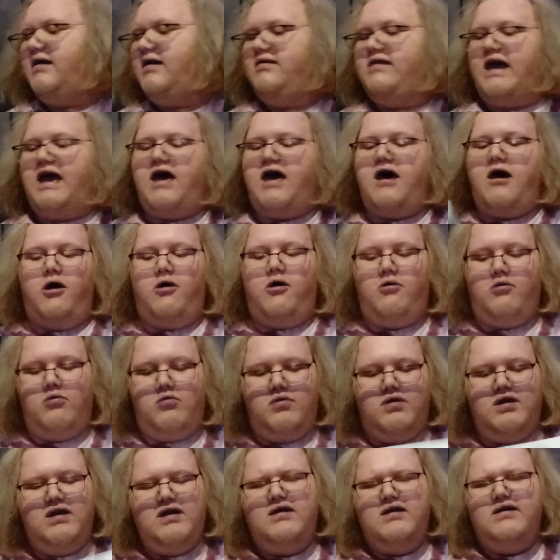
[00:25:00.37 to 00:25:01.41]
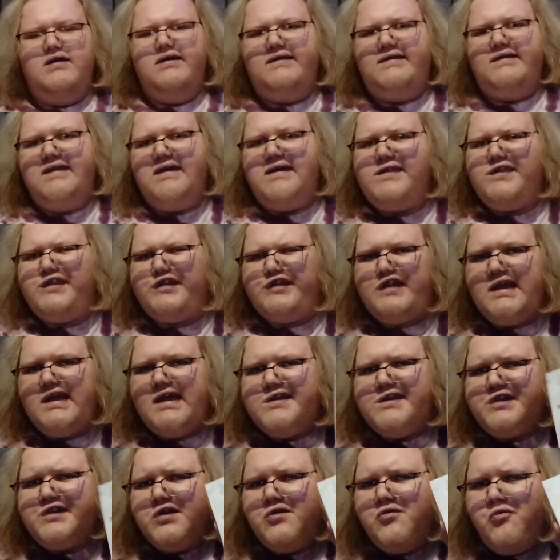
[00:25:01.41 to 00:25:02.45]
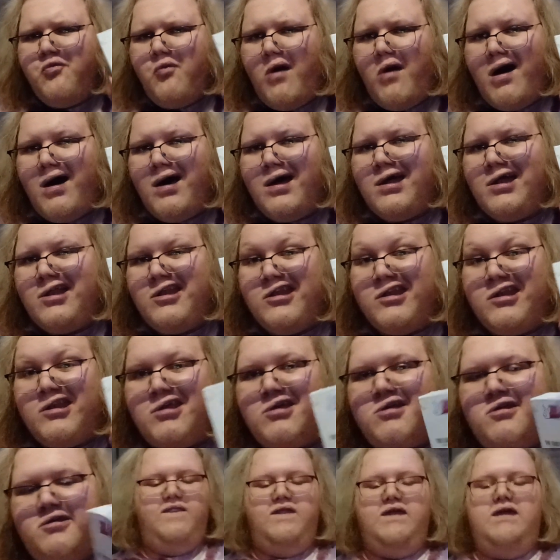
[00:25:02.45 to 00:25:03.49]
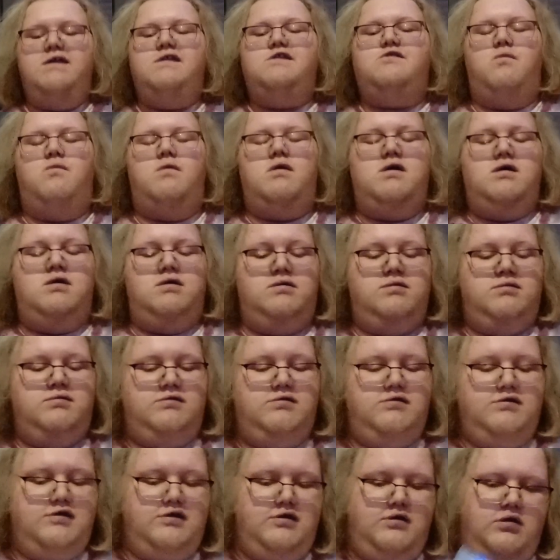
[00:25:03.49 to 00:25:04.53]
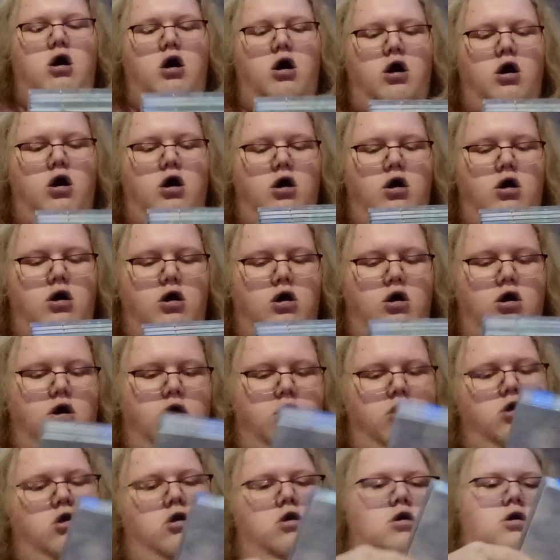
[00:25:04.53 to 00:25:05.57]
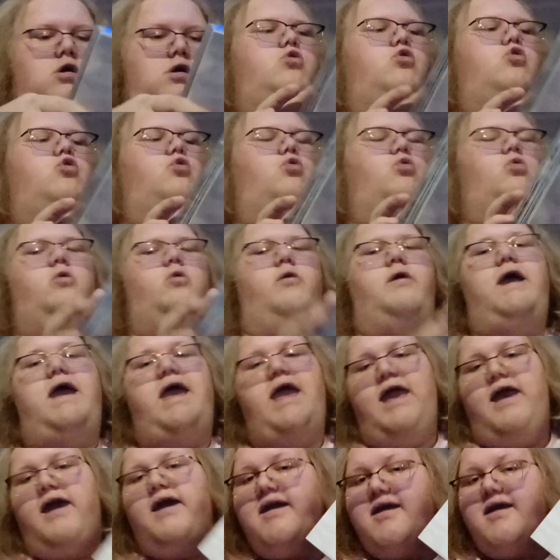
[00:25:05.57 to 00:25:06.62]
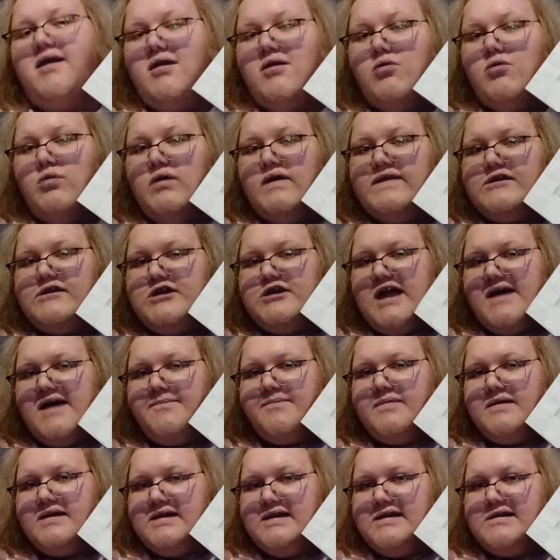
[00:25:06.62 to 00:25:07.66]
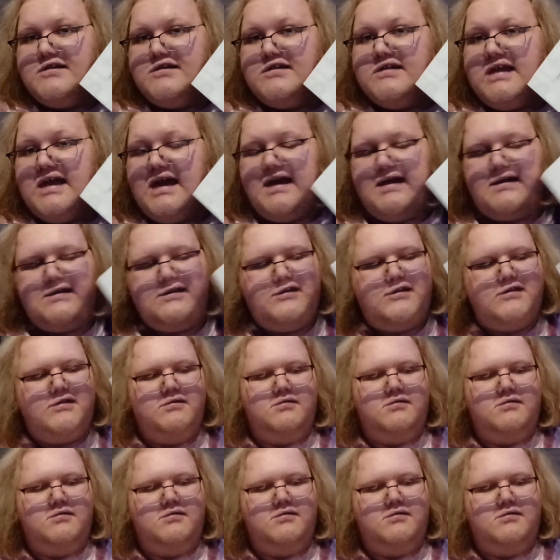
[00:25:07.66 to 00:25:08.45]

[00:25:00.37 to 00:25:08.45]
down to Season 1. These ones are gray with Japanese text.